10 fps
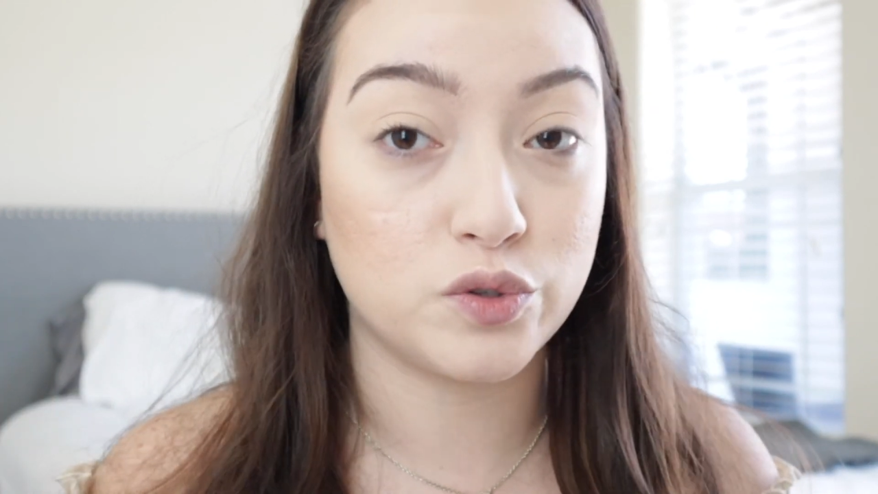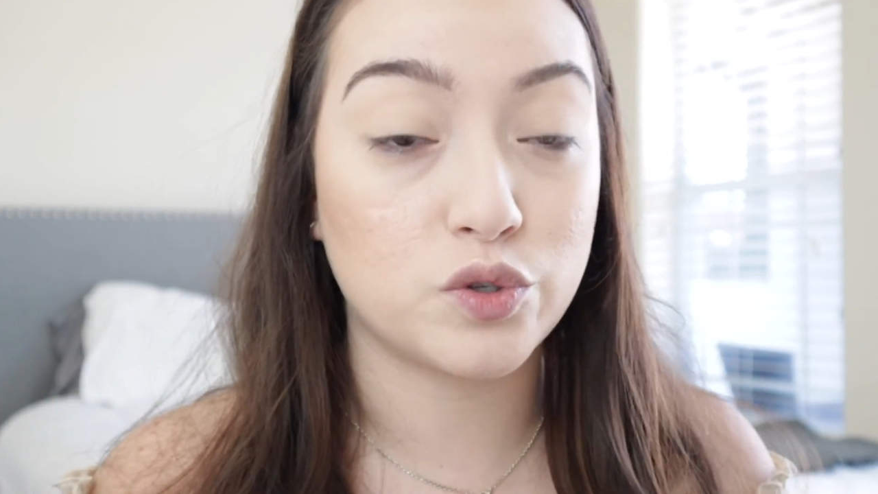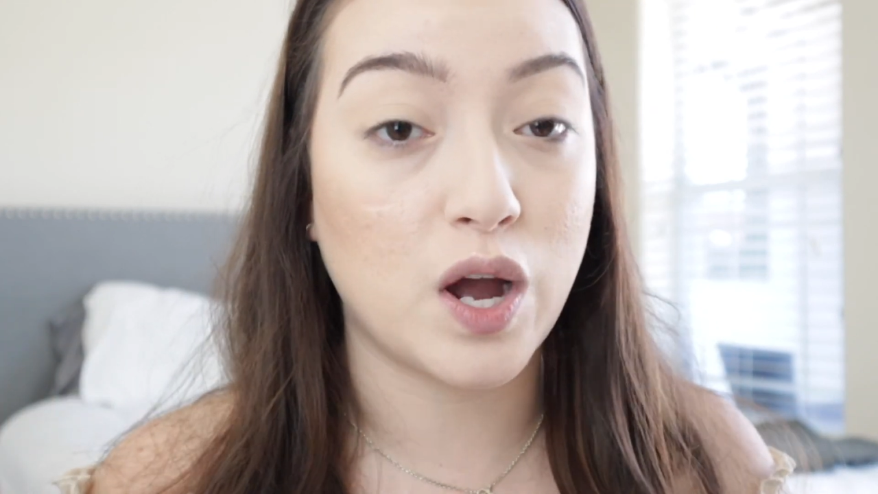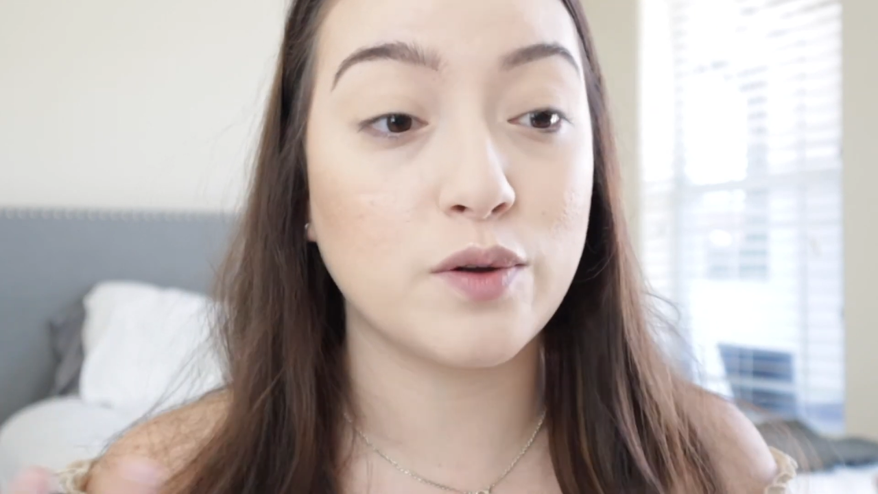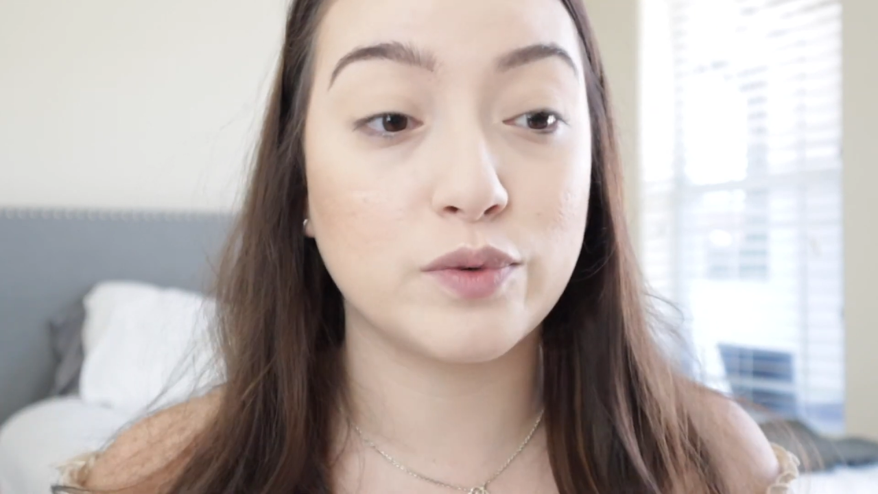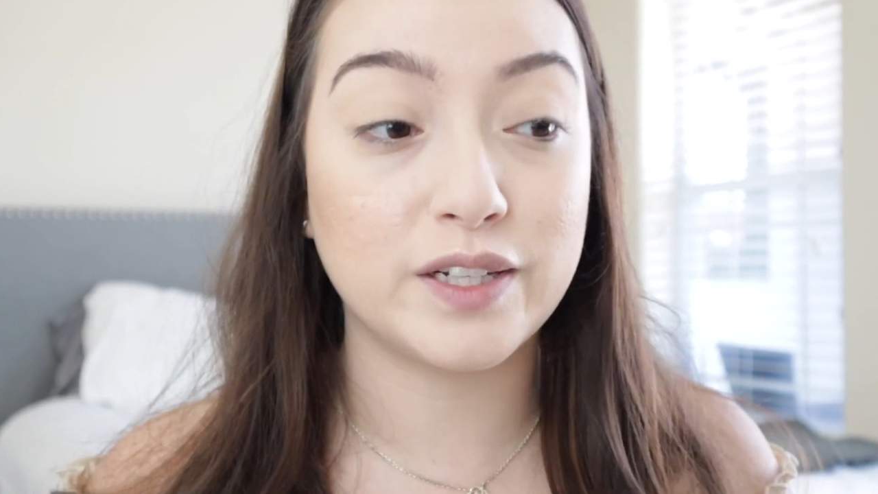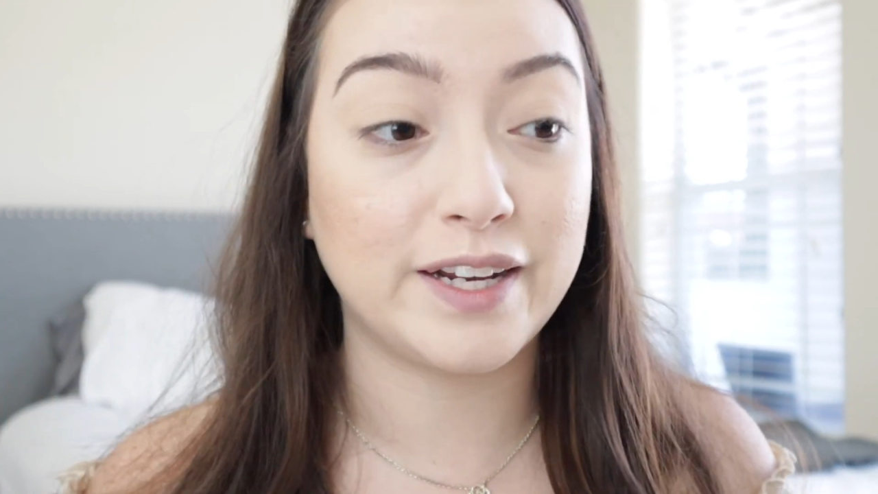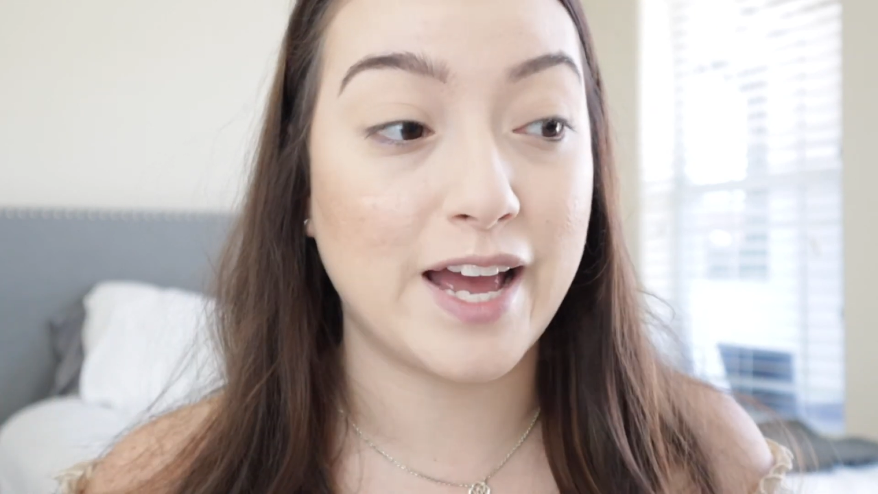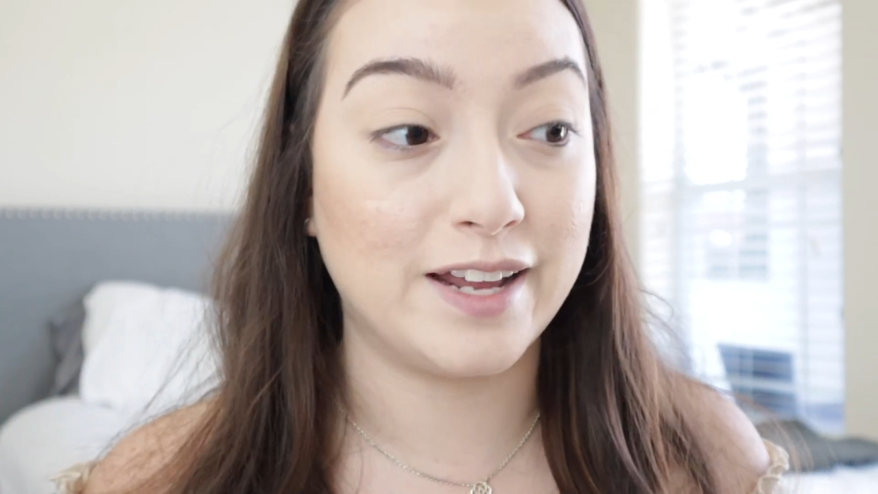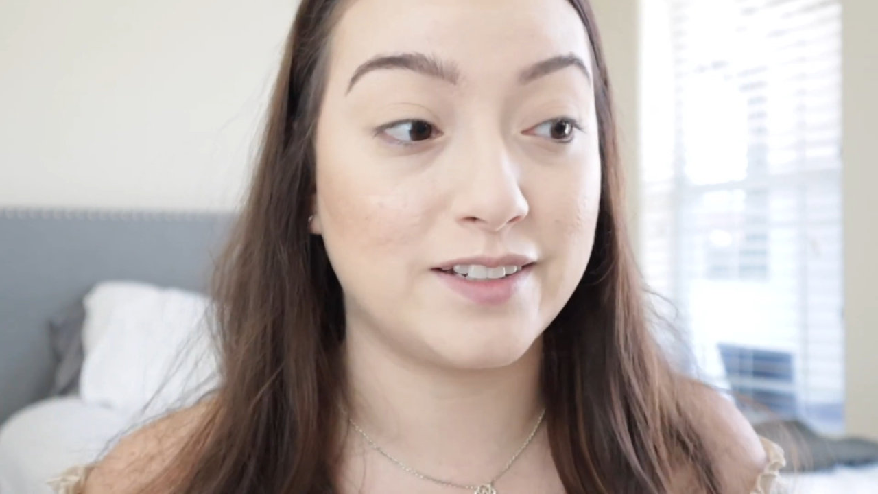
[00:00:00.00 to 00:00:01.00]
So I really
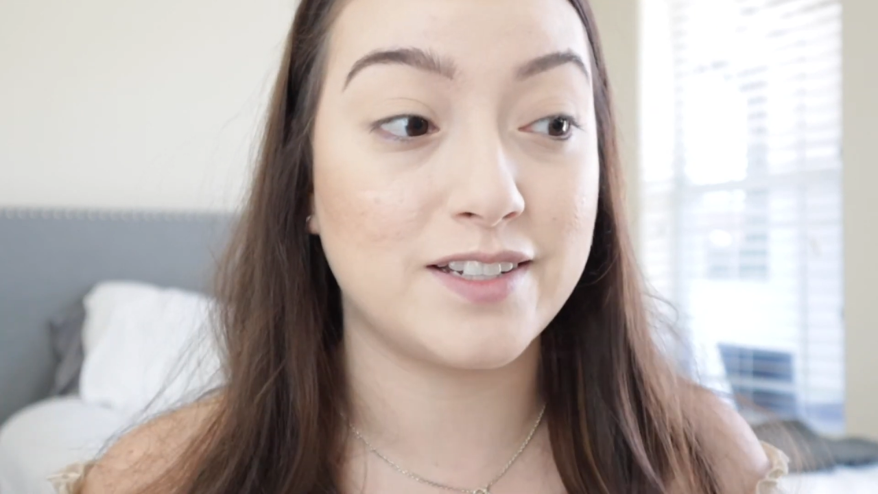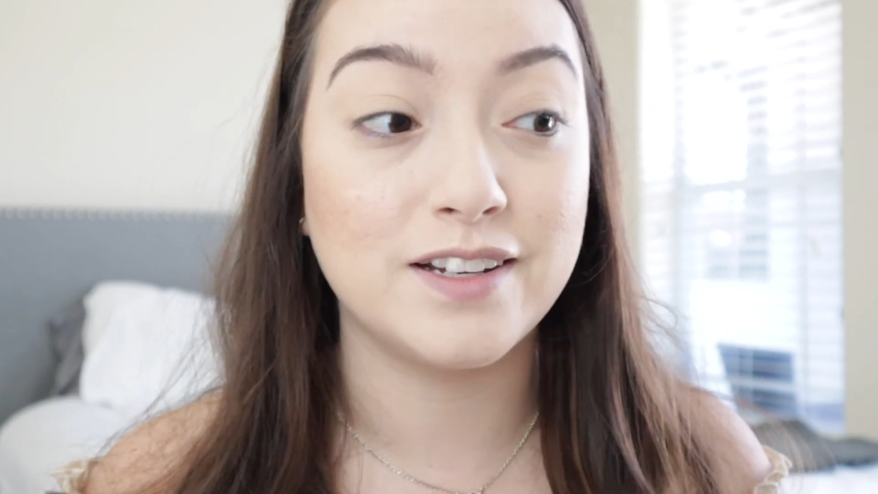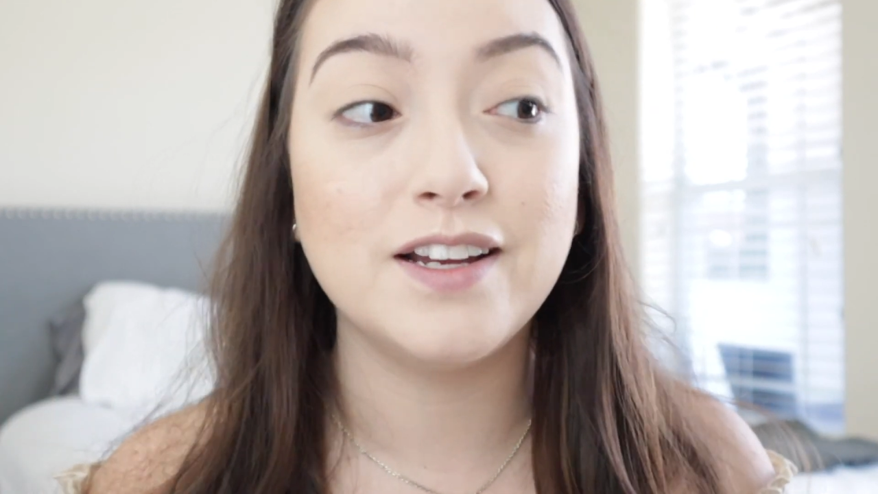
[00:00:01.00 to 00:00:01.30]
can't,